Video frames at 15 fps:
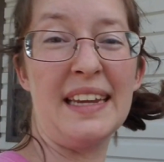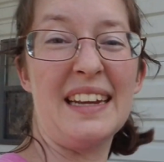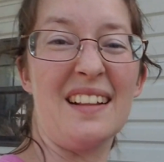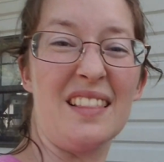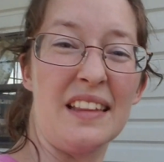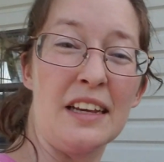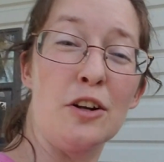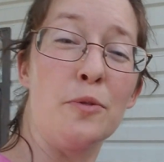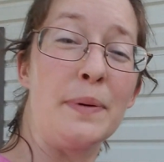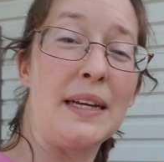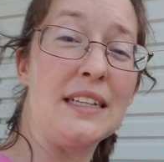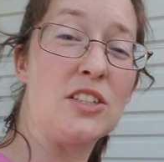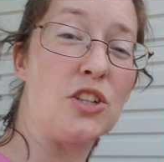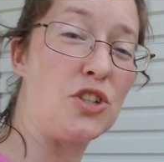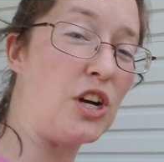it a little
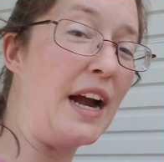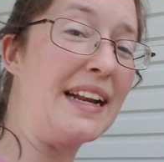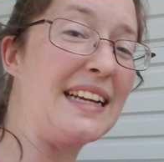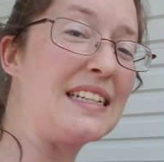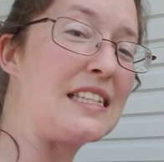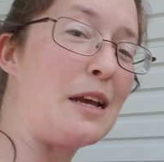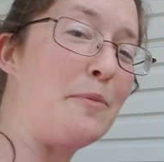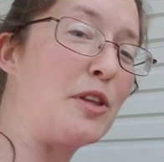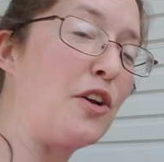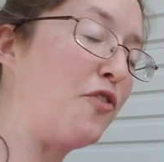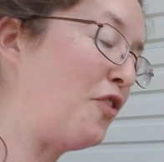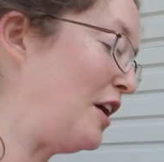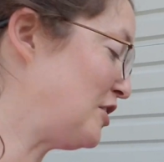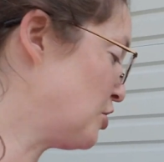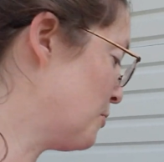bit to try to get some of the
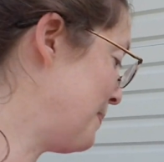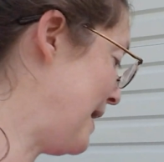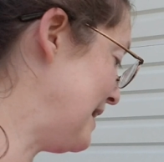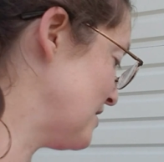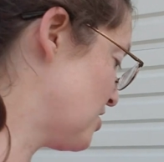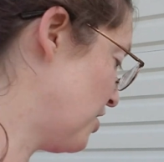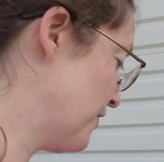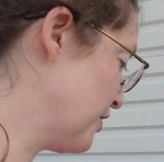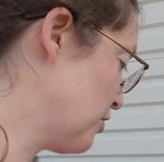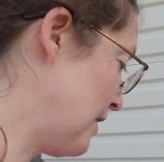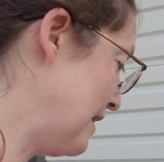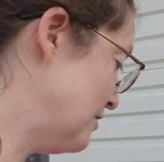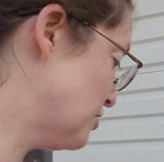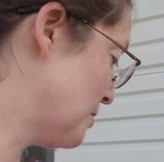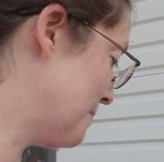fresher pads on the
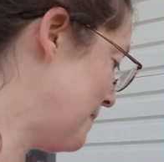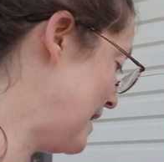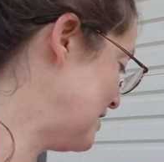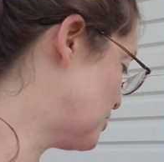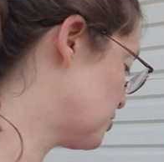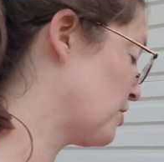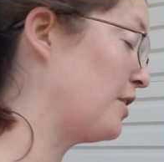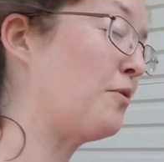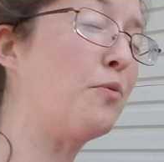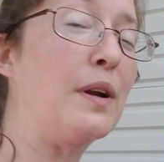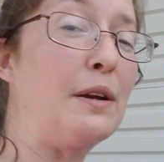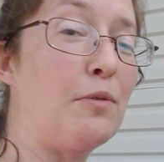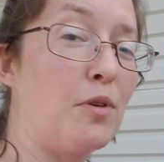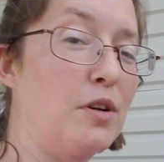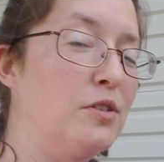ground and make sure it
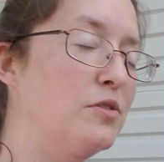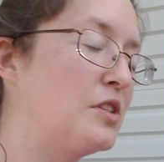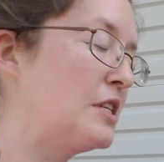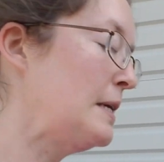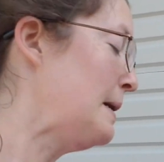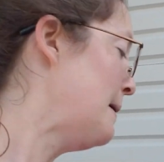re-roots.